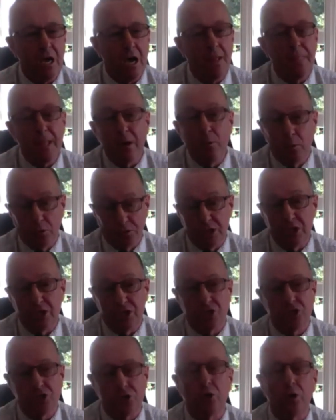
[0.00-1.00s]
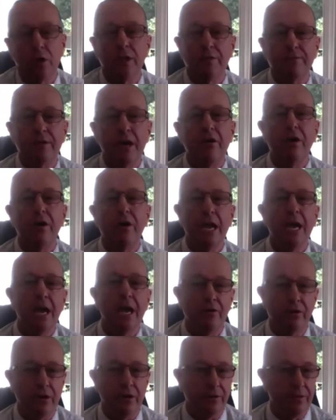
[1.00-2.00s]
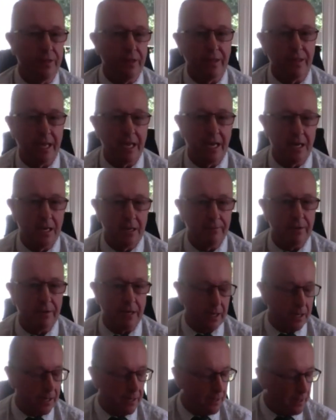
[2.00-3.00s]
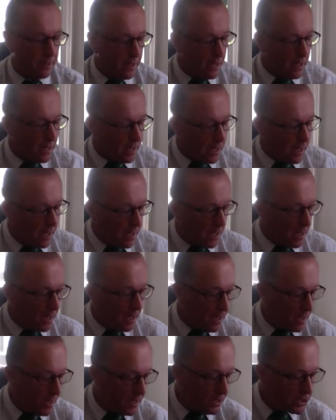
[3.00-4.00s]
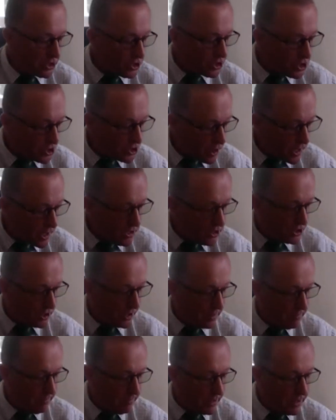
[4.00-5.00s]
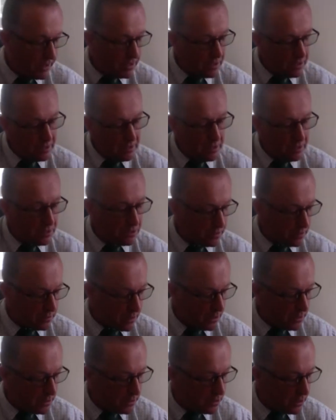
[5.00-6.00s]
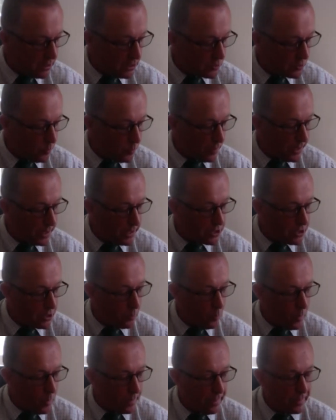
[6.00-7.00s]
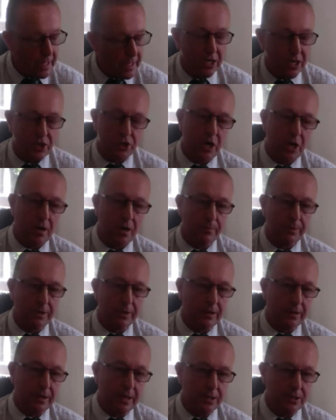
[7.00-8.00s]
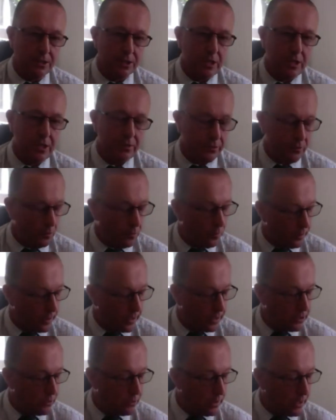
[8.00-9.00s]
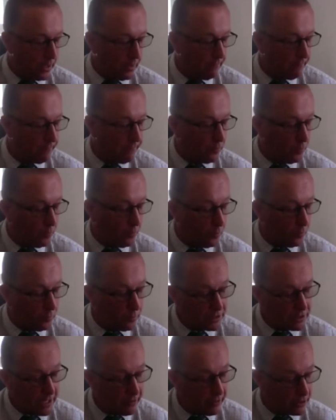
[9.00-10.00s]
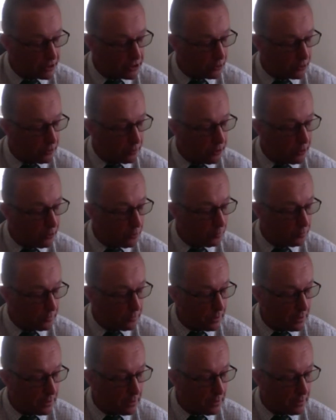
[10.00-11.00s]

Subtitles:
And they will destroy the very area that they're living in. It's a strange thing, but it's what they do, whether they're sharpening their teeth or they're doing it for territorial